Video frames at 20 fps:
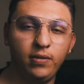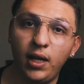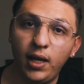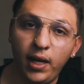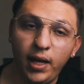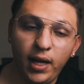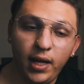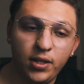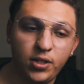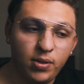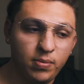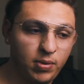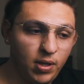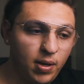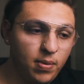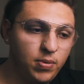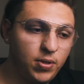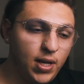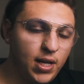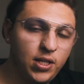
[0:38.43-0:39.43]
And
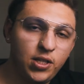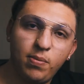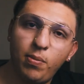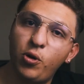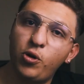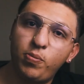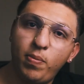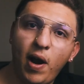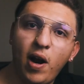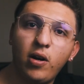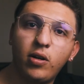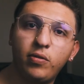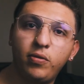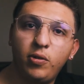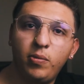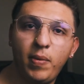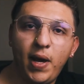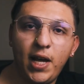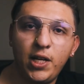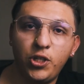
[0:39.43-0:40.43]
sometimes that's the most
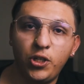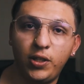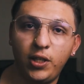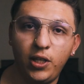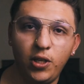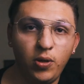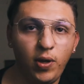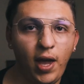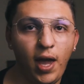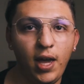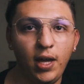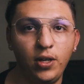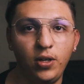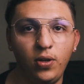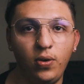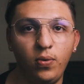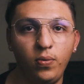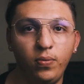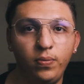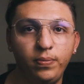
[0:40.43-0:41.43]
powerful magic that you can
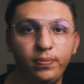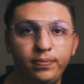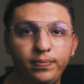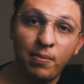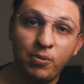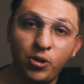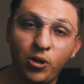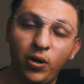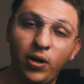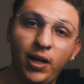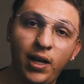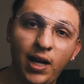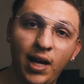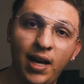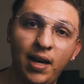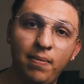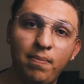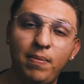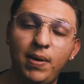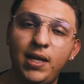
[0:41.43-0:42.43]
do. I'm sorry
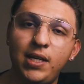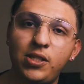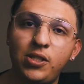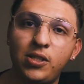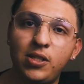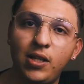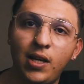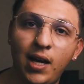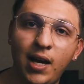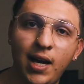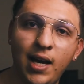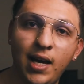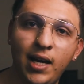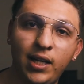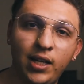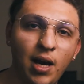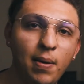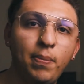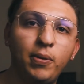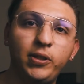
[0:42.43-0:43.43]
I missed
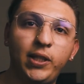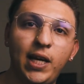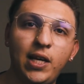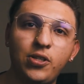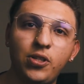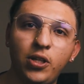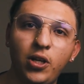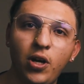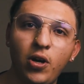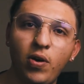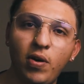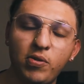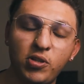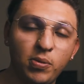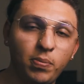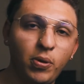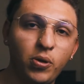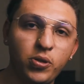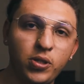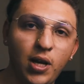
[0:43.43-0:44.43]
a couple days ago. I was
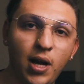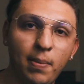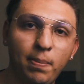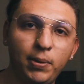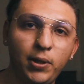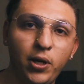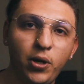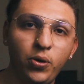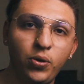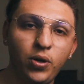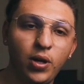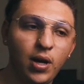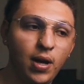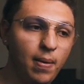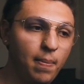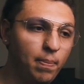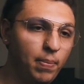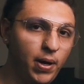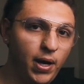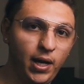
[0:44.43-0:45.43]
supposed to upload,
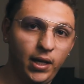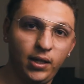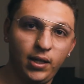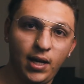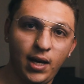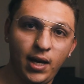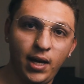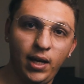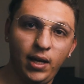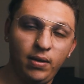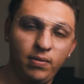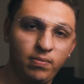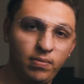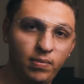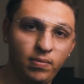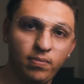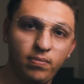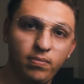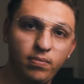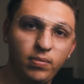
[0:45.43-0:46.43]
but I
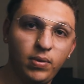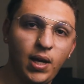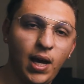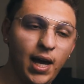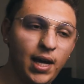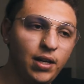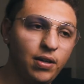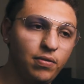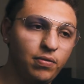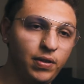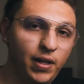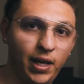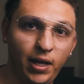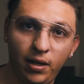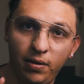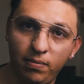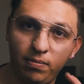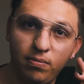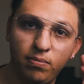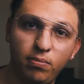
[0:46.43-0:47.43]
kind of
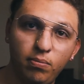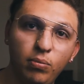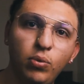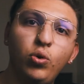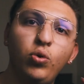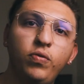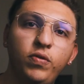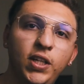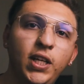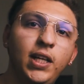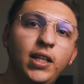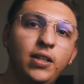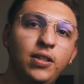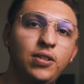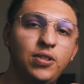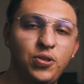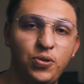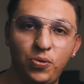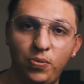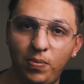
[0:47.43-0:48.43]
like moved
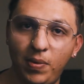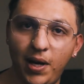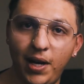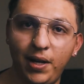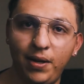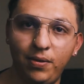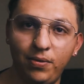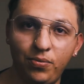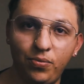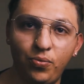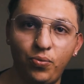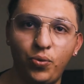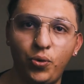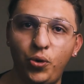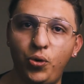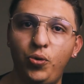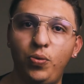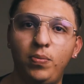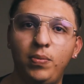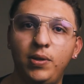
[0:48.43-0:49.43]
into my
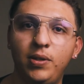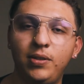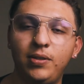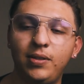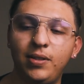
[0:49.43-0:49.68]
room.